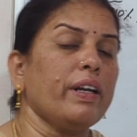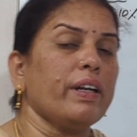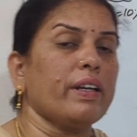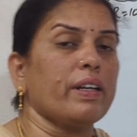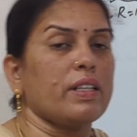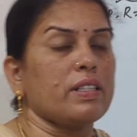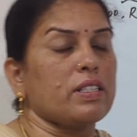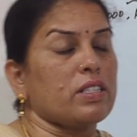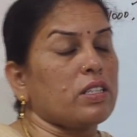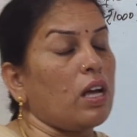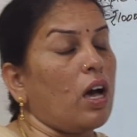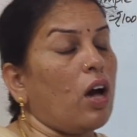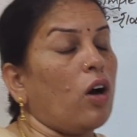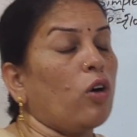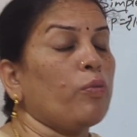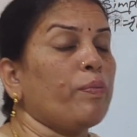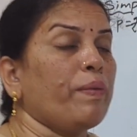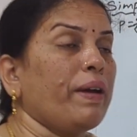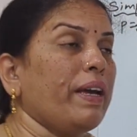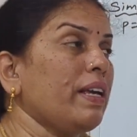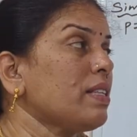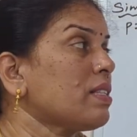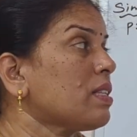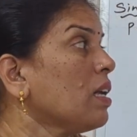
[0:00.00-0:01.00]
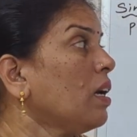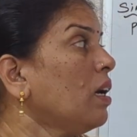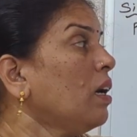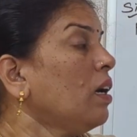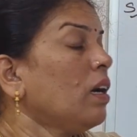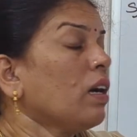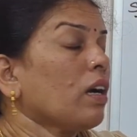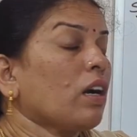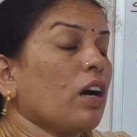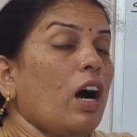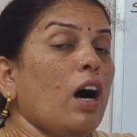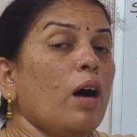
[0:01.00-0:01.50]
interest how means?
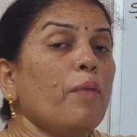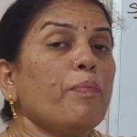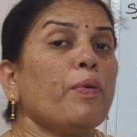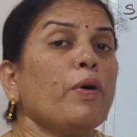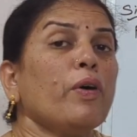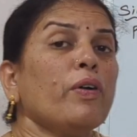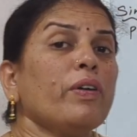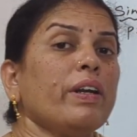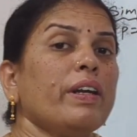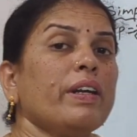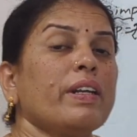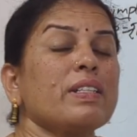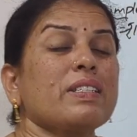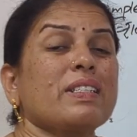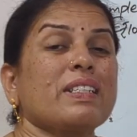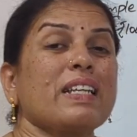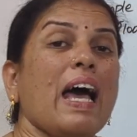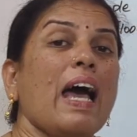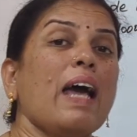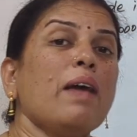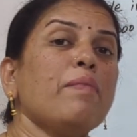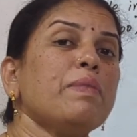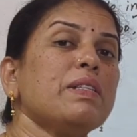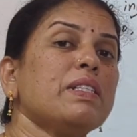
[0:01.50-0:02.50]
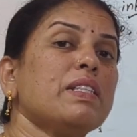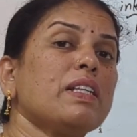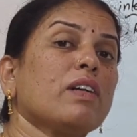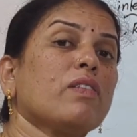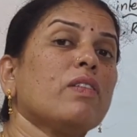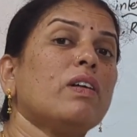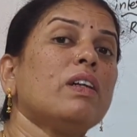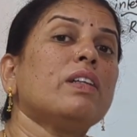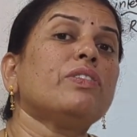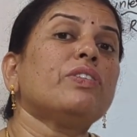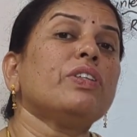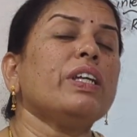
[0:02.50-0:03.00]
Compound interest time is
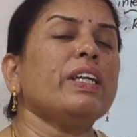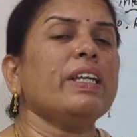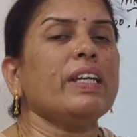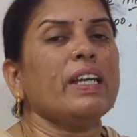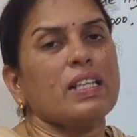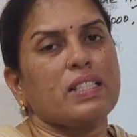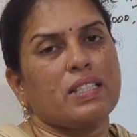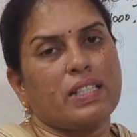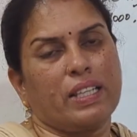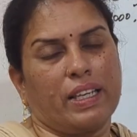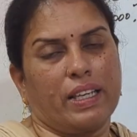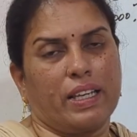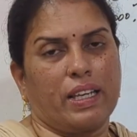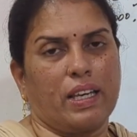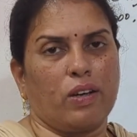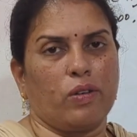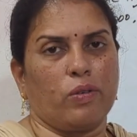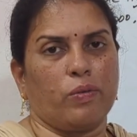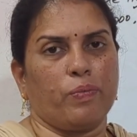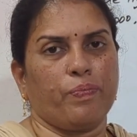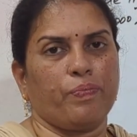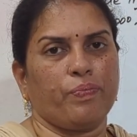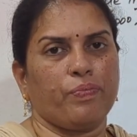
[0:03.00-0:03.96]
equal to 3 years he gave.